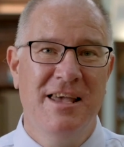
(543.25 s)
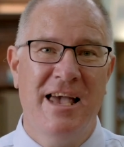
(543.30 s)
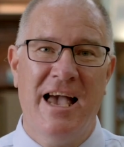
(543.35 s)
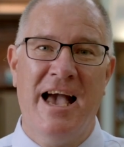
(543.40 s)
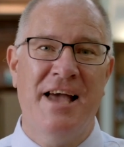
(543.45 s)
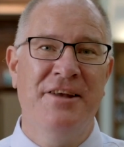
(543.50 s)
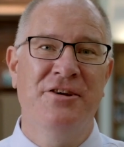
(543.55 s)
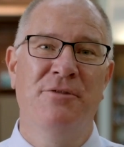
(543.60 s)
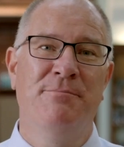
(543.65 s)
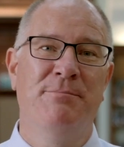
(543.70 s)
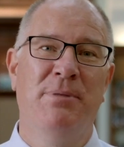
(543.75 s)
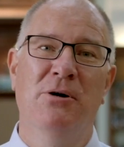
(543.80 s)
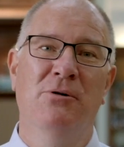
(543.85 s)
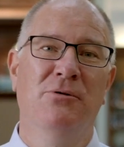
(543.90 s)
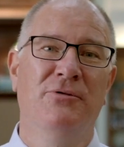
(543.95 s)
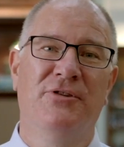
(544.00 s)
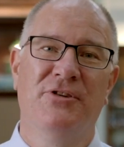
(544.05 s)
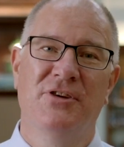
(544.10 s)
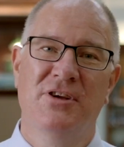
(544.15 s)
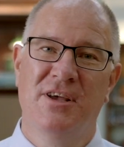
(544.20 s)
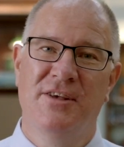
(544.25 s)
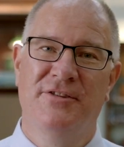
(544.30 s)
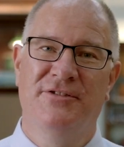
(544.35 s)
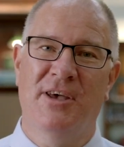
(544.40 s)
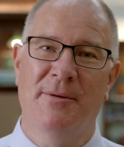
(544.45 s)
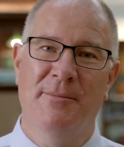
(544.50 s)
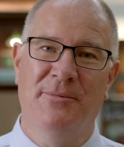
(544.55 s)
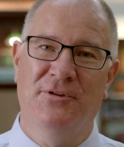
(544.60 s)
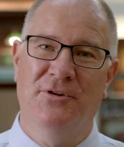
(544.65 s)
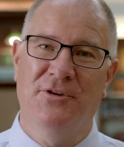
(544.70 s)
and you'd build
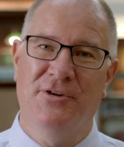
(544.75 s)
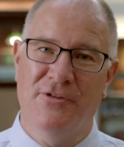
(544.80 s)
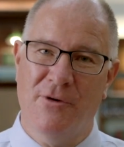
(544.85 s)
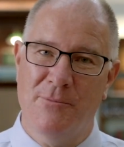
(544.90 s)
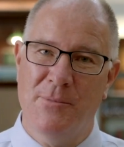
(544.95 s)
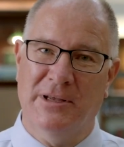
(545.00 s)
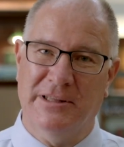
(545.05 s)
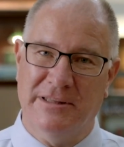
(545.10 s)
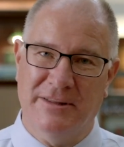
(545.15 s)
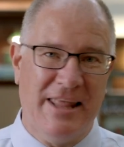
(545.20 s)
some sort of a model.